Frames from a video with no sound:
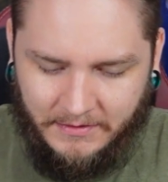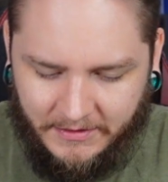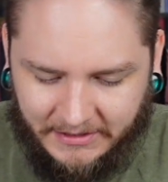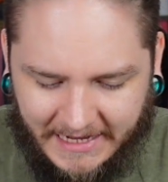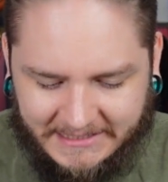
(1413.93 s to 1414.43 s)

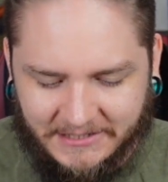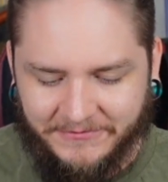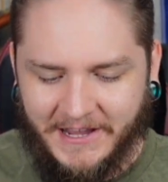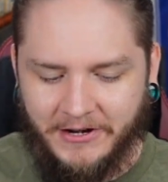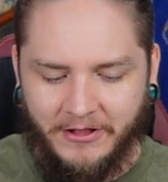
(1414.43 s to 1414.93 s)
The last and
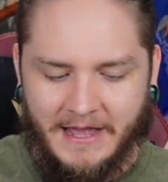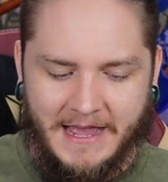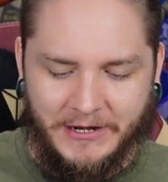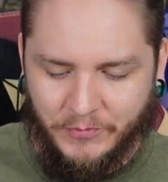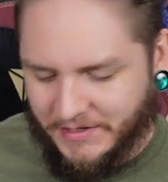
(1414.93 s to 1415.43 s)
final
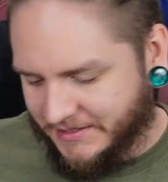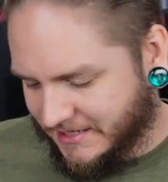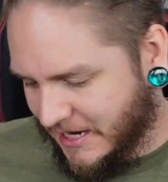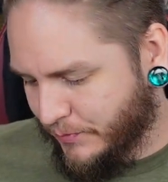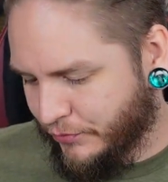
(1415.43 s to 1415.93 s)
item is
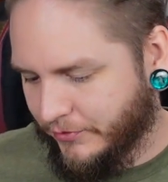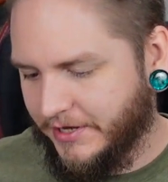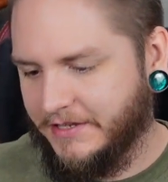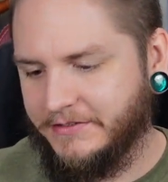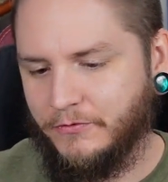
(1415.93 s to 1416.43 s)
a
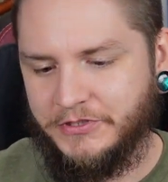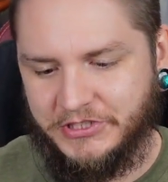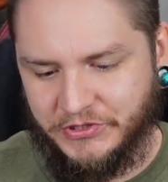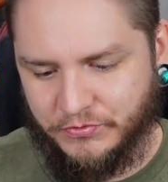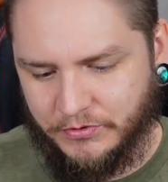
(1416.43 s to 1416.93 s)
print, which
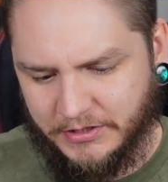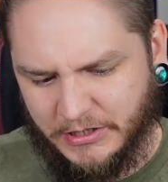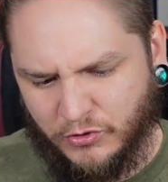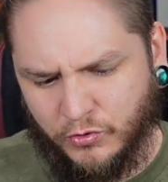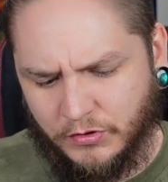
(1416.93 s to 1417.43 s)
is
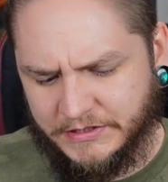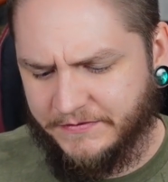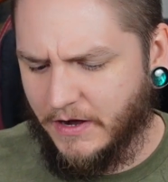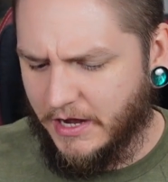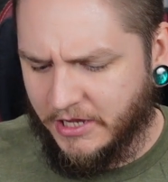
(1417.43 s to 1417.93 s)
really cool. It's
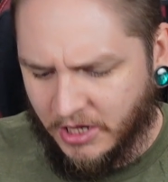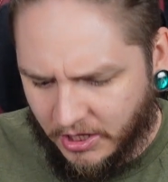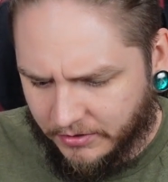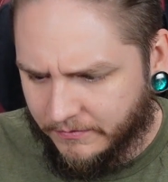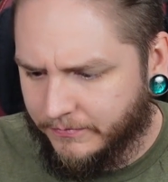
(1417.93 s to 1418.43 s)
very
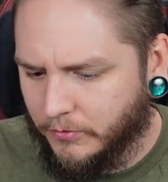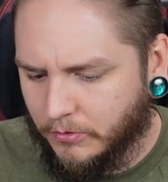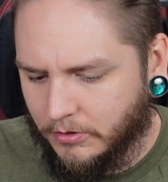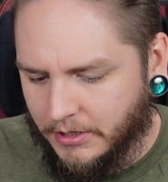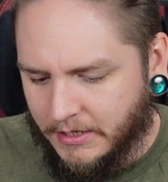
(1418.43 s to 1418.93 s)

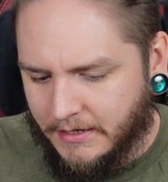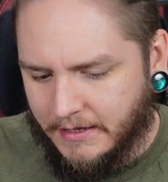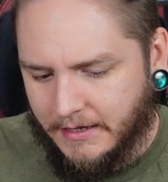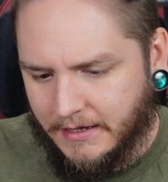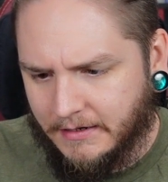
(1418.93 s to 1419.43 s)
colorful,
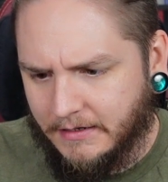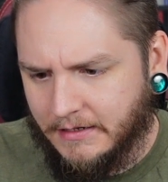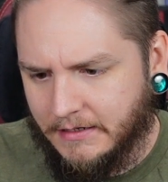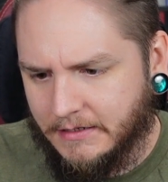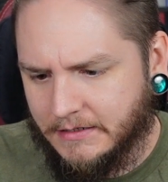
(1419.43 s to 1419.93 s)
and
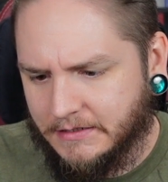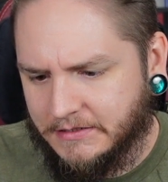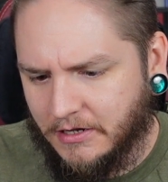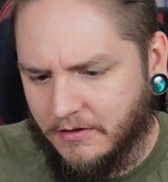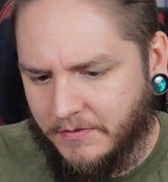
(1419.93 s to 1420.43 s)
it
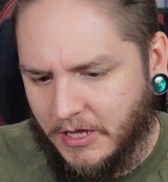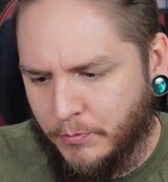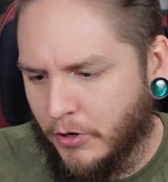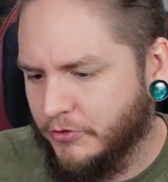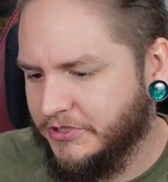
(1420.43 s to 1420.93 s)
is of a
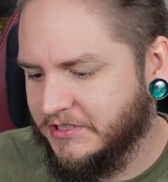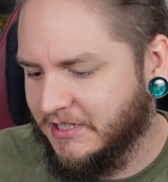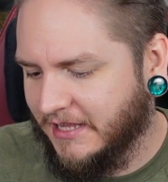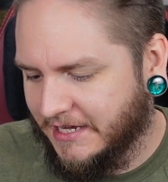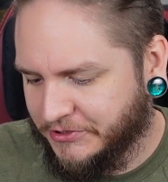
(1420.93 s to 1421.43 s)
potions
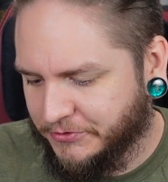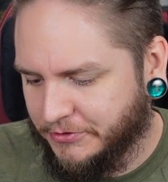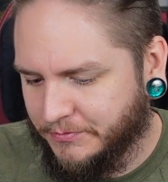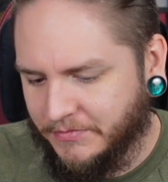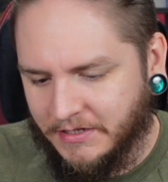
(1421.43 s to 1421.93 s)

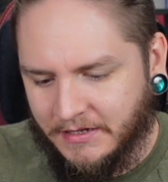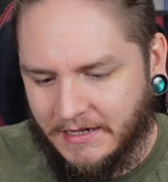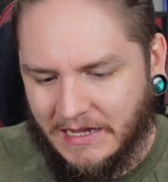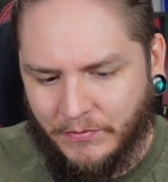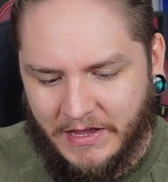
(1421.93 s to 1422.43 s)
classroom.
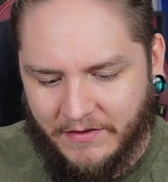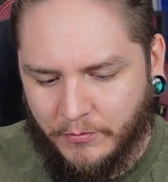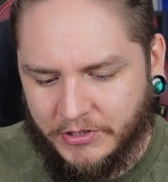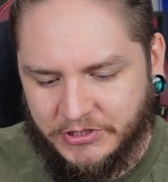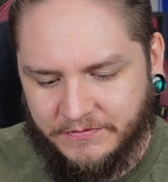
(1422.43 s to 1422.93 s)
And we have a
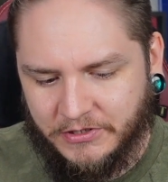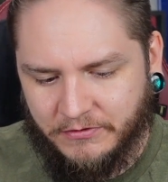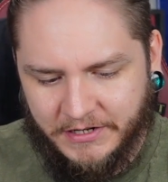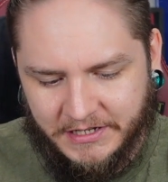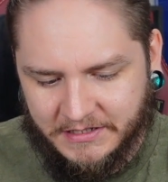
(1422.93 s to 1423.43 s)
bunch of
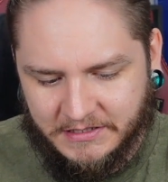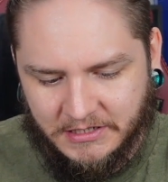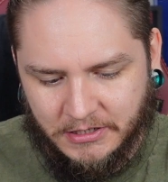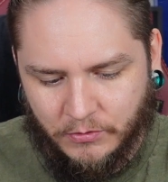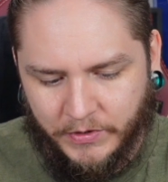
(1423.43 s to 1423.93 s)
ingredients
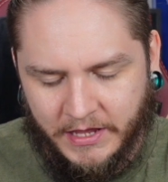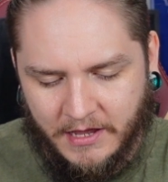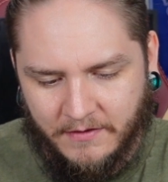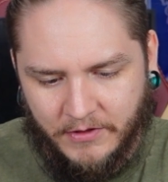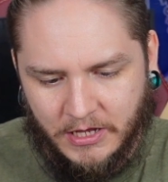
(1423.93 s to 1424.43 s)
here. We
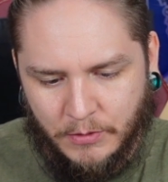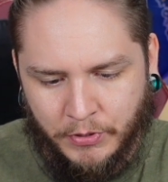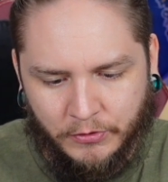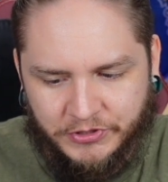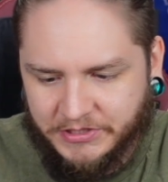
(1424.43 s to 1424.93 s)
have a
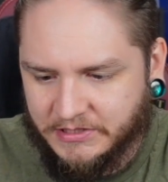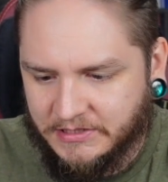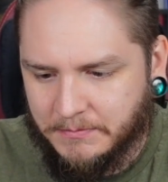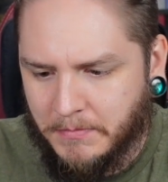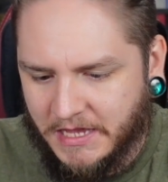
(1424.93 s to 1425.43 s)

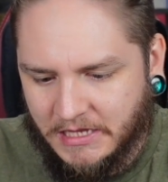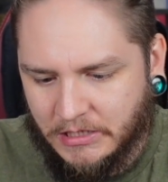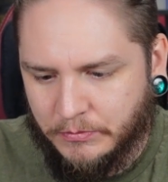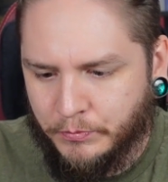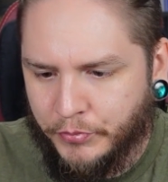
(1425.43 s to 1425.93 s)
potions
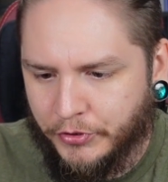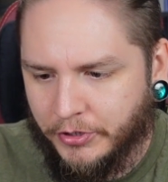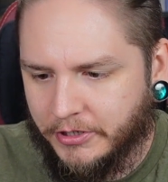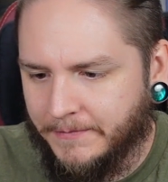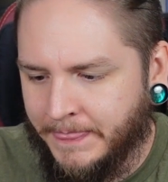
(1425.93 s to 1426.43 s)
making
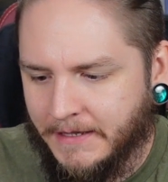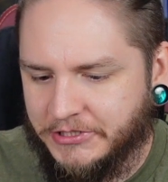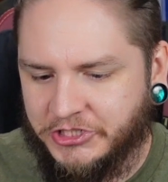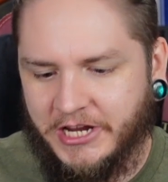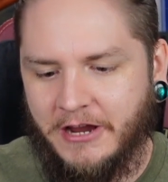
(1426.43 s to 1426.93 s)
book, a
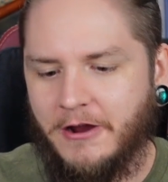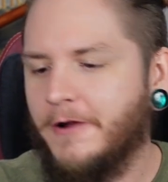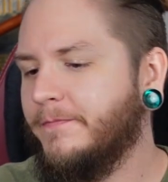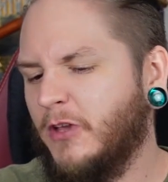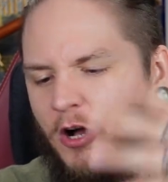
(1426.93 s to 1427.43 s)

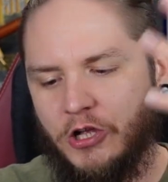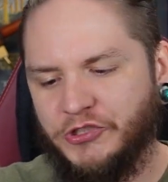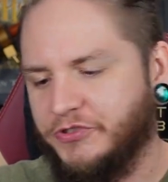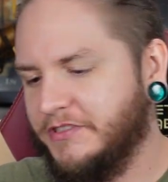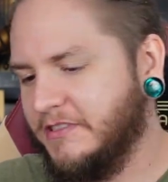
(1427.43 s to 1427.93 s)
chair,
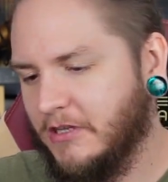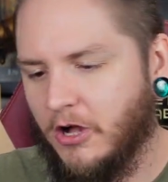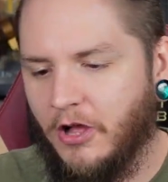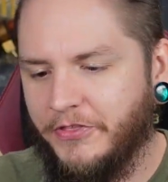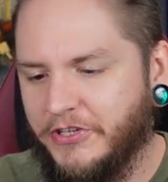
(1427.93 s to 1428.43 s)
cauldron,
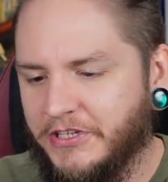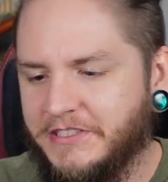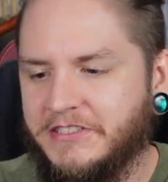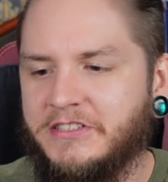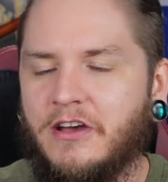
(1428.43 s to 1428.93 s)
all the
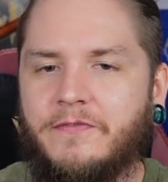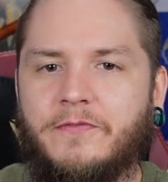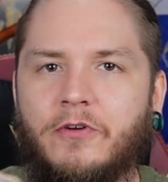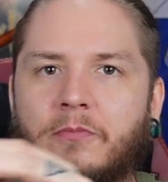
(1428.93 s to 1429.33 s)
good stuff for